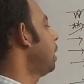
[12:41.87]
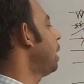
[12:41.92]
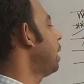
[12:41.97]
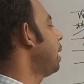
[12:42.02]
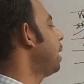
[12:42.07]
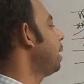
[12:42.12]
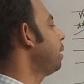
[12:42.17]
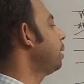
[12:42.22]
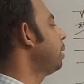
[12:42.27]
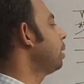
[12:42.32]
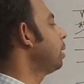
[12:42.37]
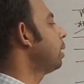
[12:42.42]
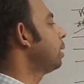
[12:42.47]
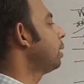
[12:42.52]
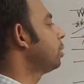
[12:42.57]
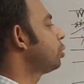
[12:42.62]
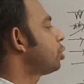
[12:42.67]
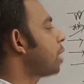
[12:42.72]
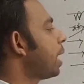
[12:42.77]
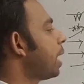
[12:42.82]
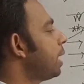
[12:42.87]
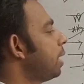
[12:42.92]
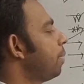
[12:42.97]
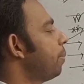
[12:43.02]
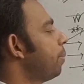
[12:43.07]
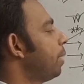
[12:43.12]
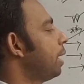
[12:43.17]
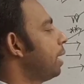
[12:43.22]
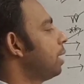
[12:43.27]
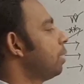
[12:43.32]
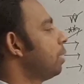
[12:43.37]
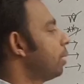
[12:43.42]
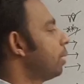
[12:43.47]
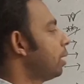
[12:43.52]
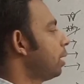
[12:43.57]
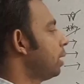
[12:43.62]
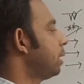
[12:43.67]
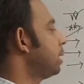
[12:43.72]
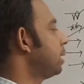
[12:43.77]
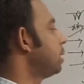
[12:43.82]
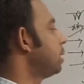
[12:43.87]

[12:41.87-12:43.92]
And Xylem it is